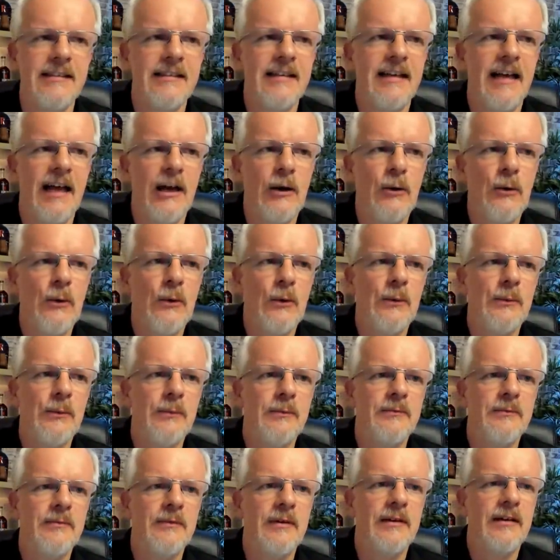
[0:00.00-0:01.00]
I don't
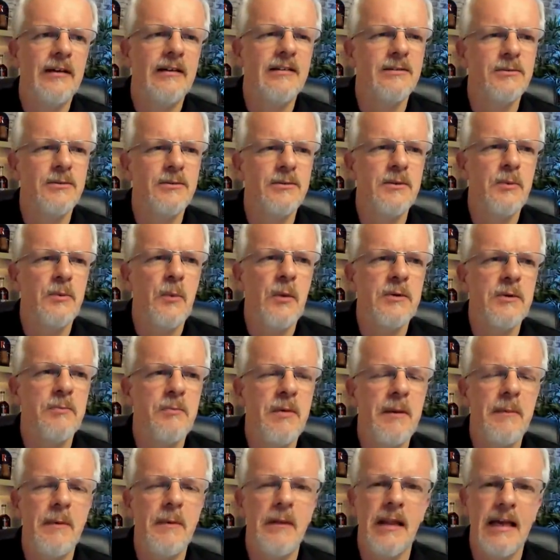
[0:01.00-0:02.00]
know, when
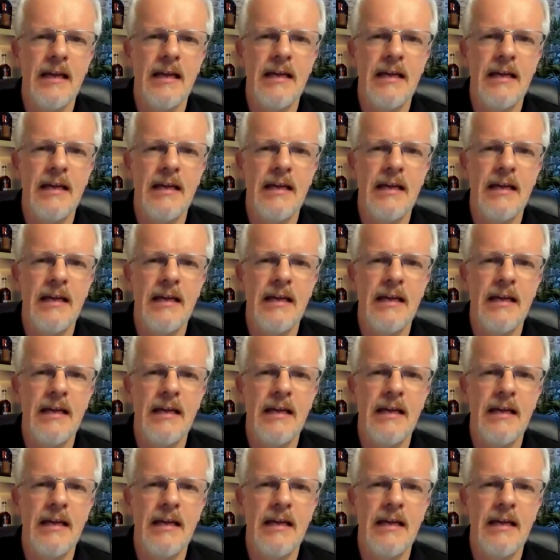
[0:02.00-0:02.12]
people